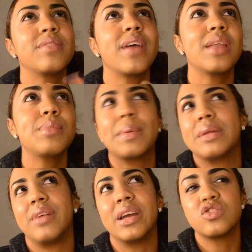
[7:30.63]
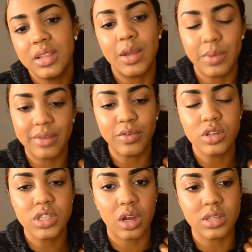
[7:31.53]
If I had maybe advice, like when I
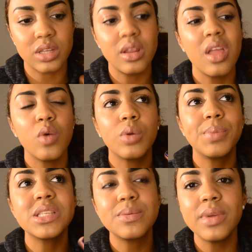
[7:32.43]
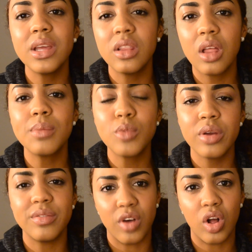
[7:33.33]
first started, would be to be a lot more
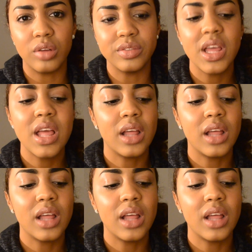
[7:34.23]
involved.